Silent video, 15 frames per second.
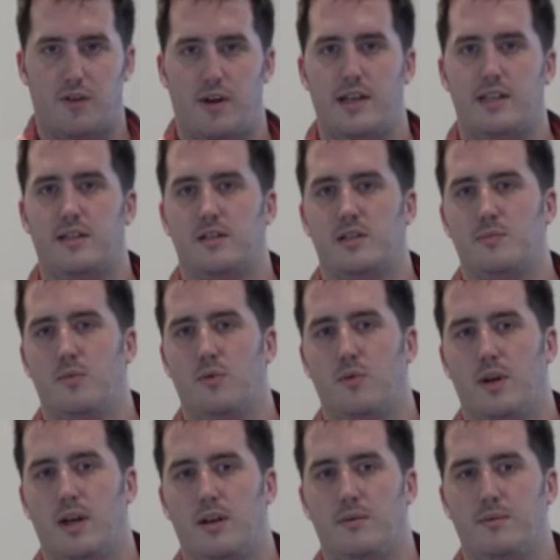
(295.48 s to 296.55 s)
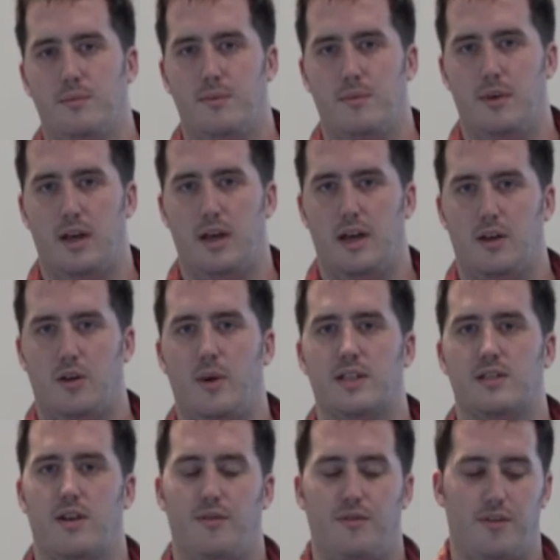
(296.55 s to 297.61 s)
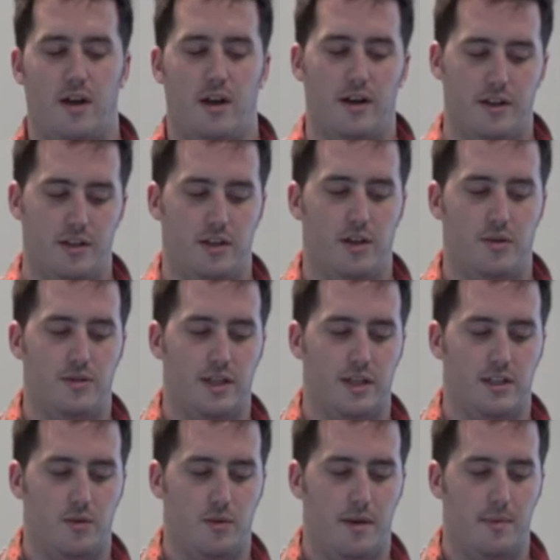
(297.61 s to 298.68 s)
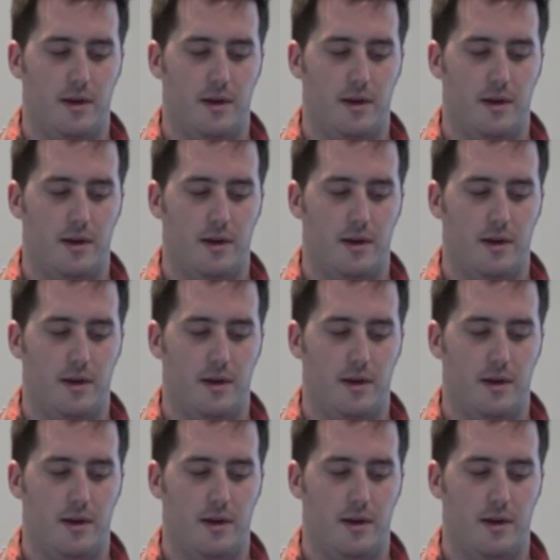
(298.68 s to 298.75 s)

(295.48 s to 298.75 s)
they created a smaller QuickTime file and use these to